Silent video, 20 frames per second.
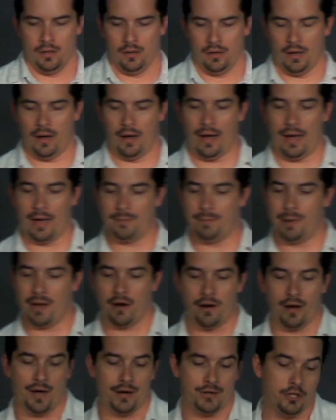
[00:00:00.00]
Oh, I
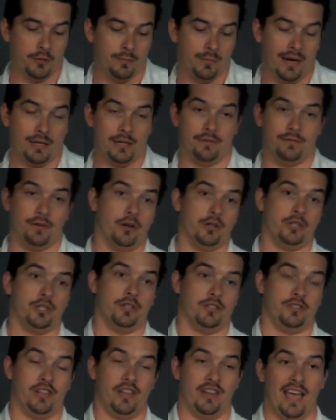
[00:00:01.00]
better not do my
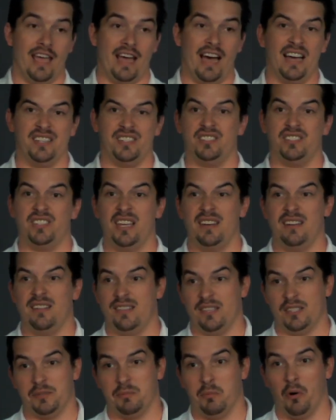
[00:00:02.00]
devotions today. I sinned
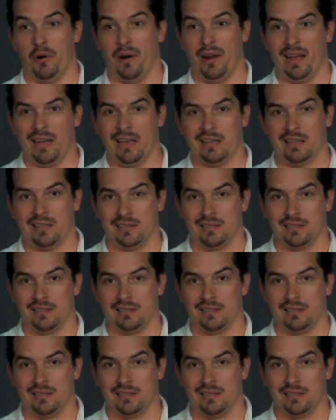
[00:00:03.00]
this morning.